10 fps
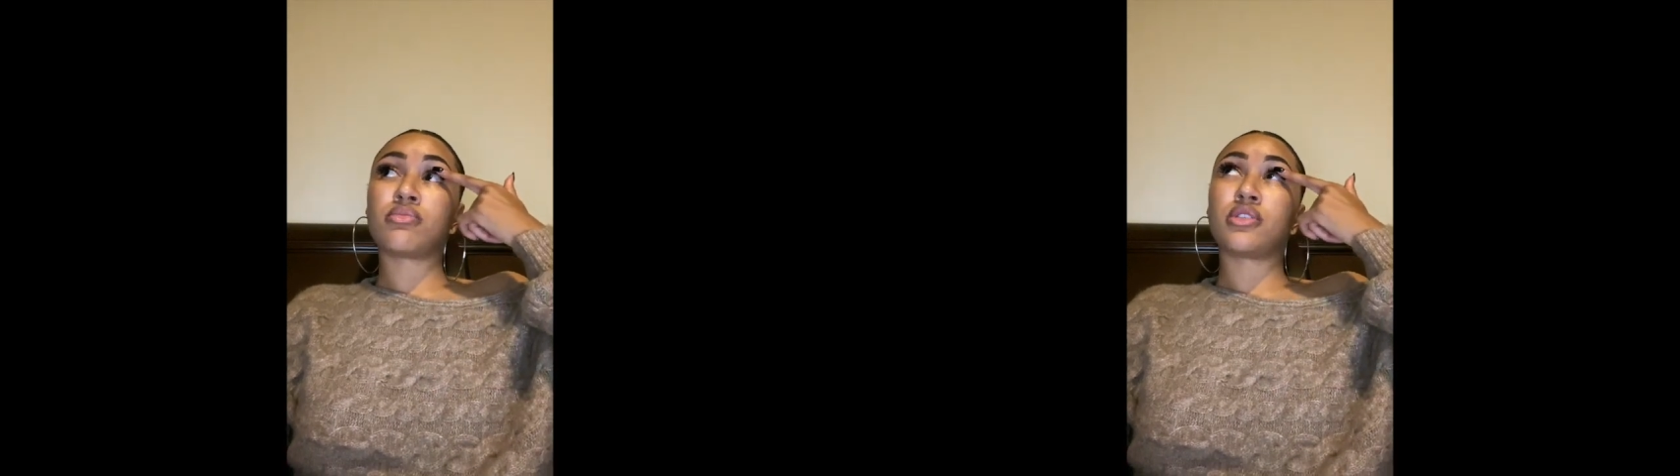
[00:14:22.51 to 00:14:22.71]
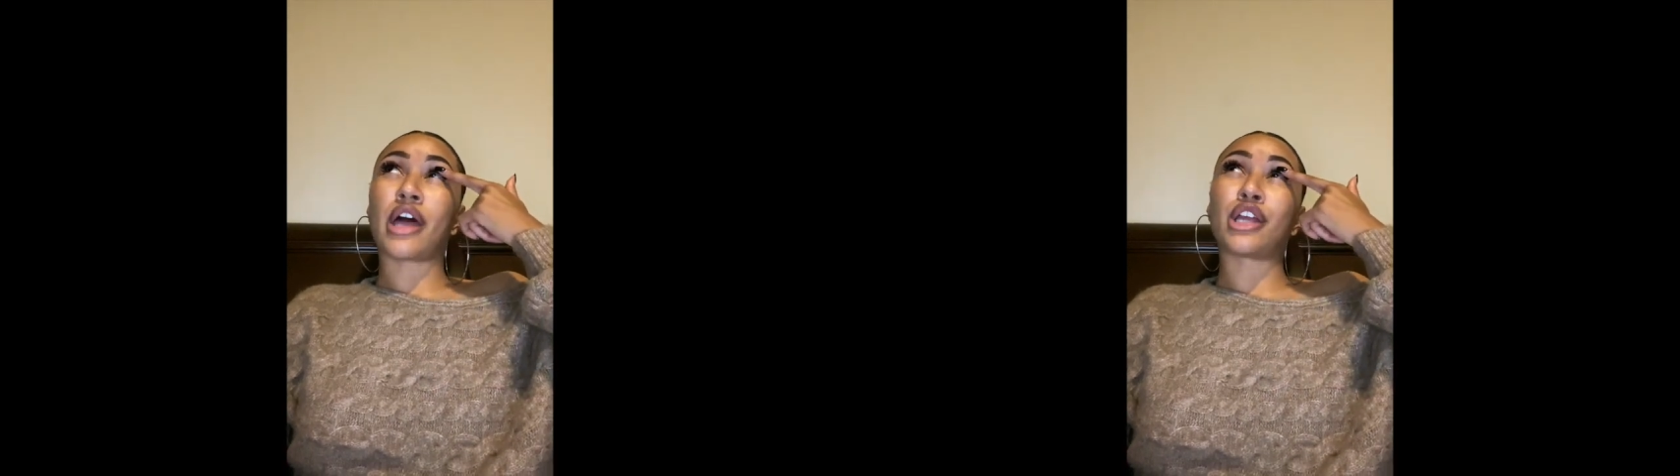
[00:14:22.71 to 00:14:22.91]

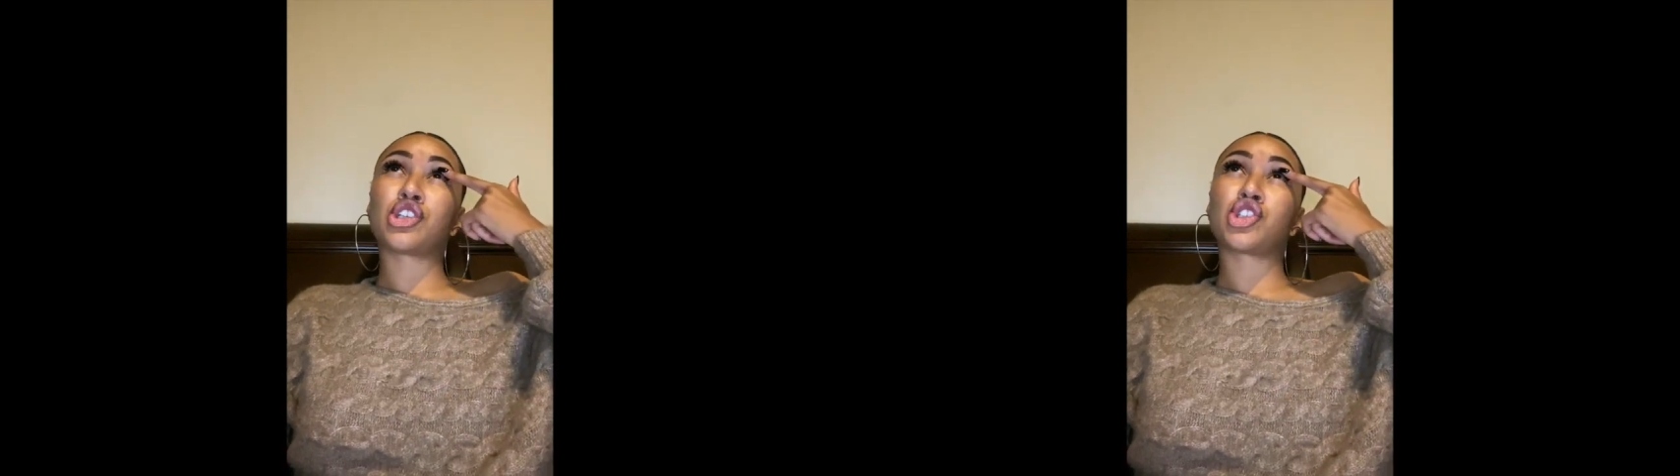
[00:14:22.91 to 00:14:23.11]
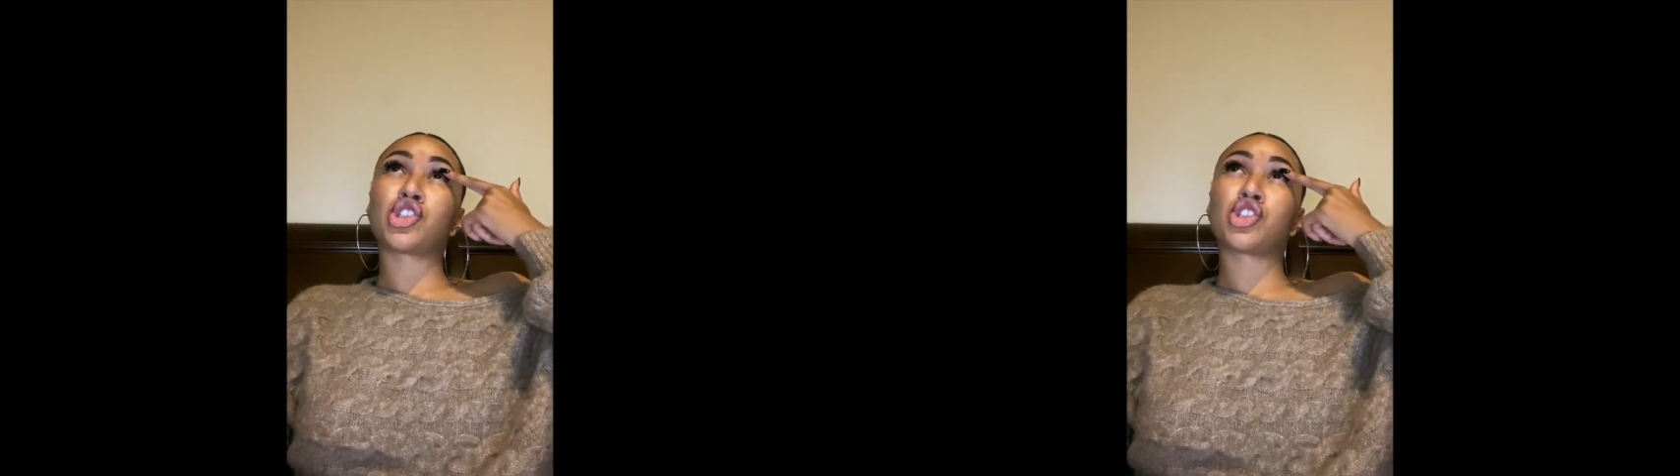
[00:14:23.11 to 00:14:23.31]
like
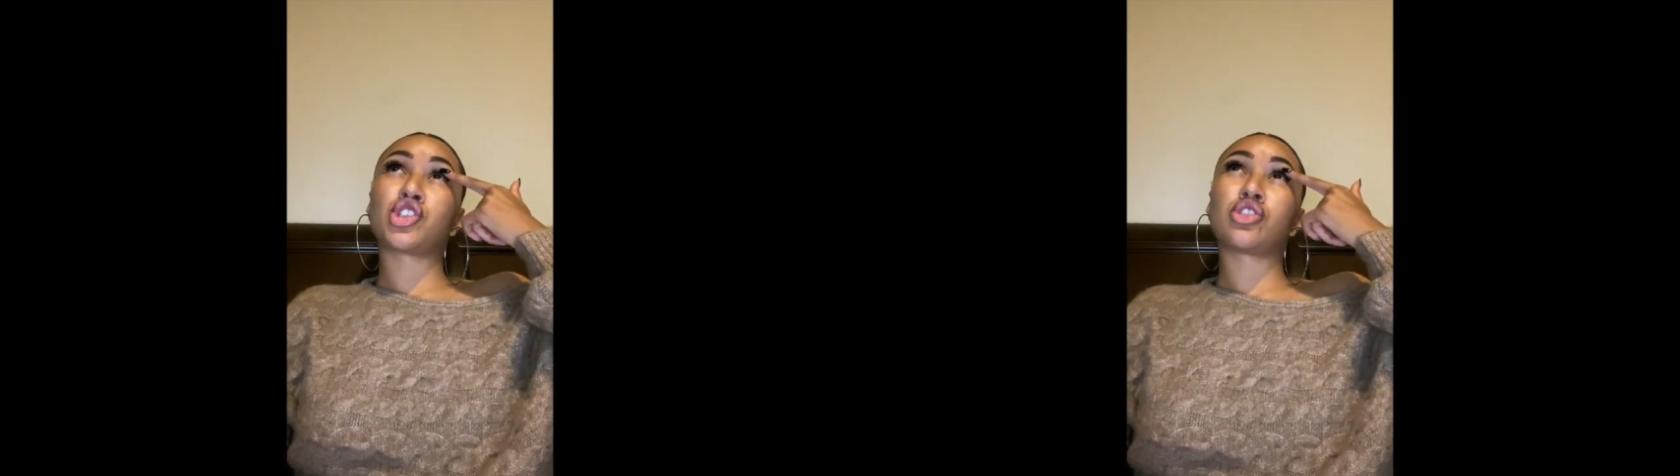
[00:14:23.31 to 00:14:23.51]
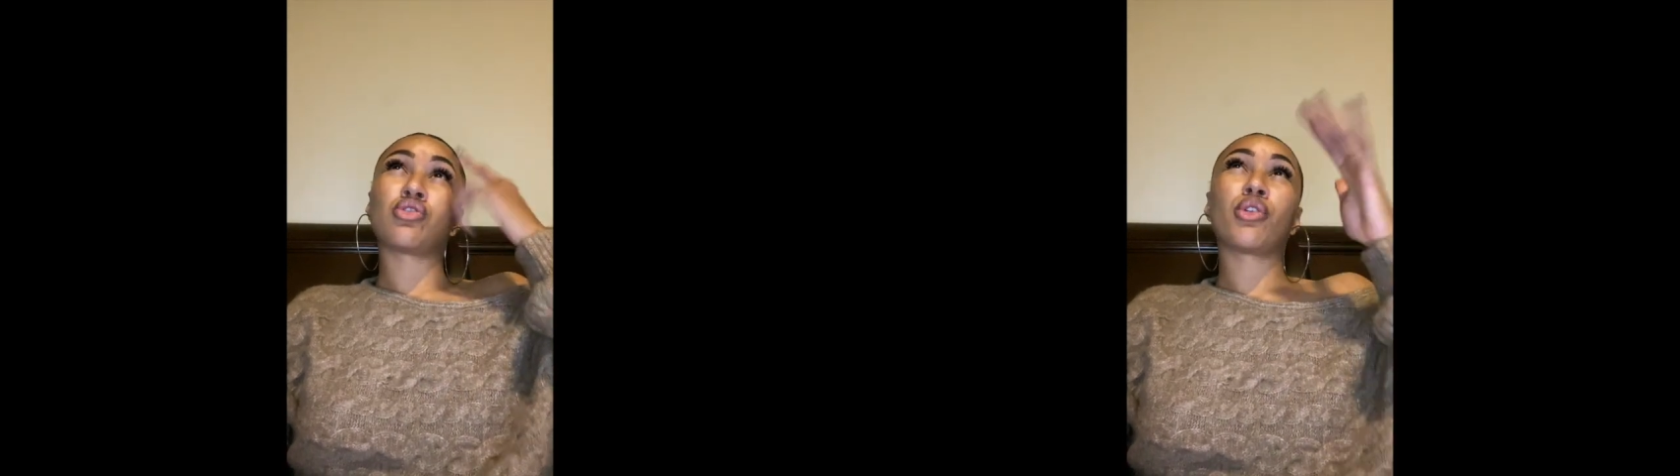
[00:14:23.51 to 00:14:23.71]

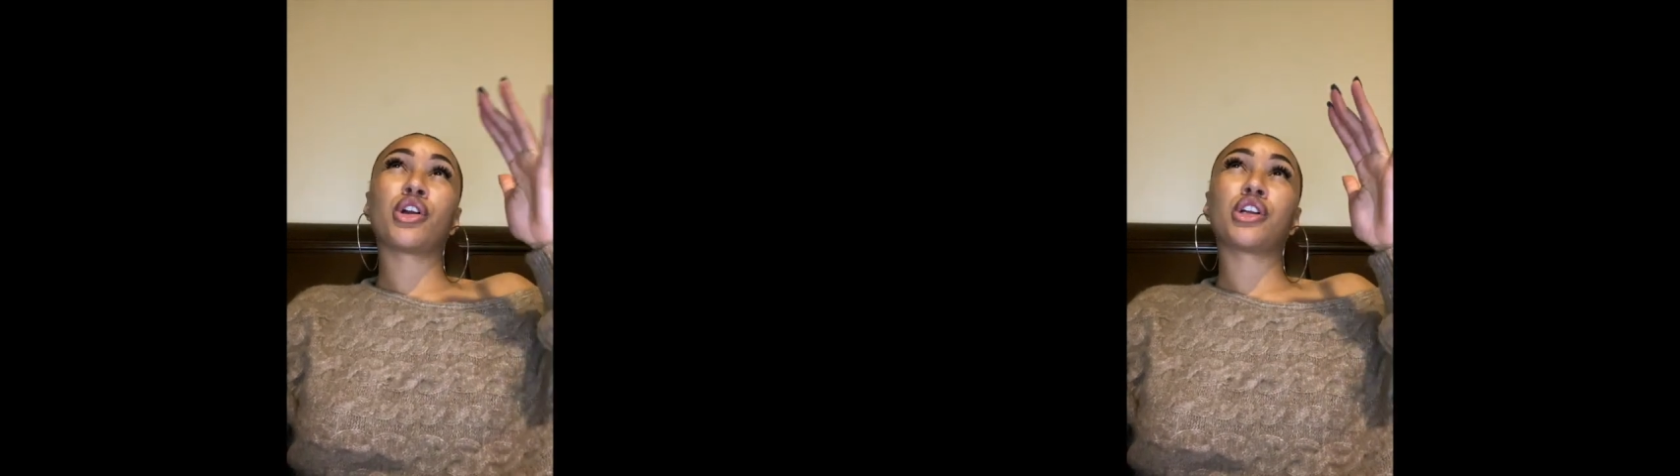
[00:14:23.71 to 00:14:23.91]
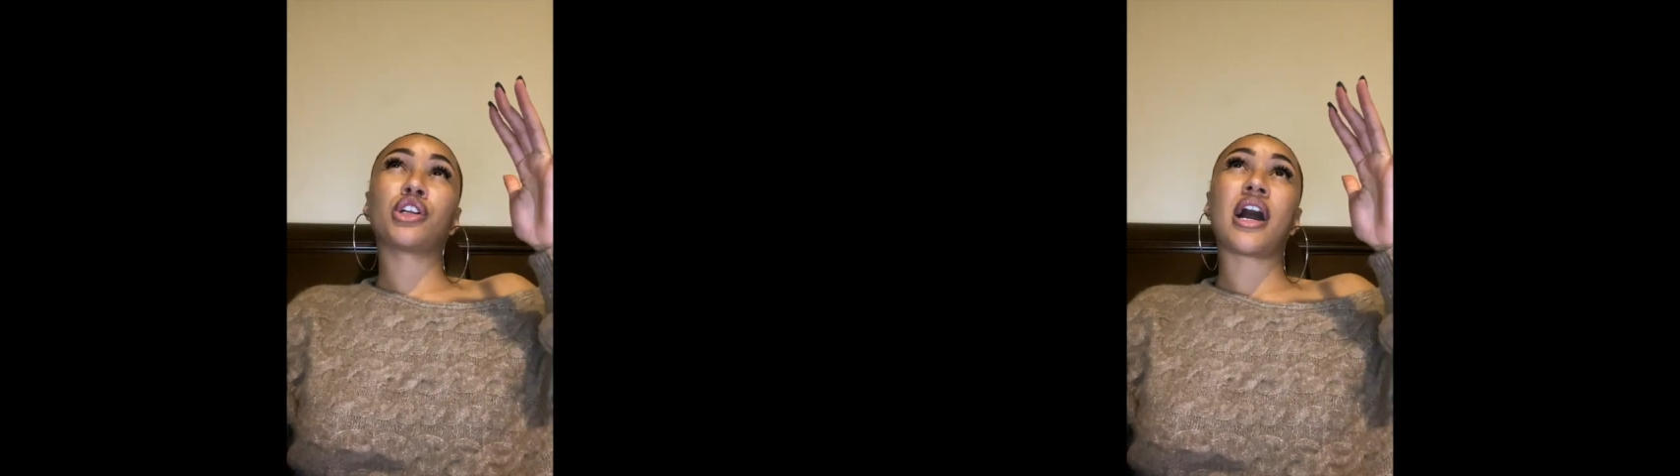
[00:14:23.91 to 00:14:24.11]
short,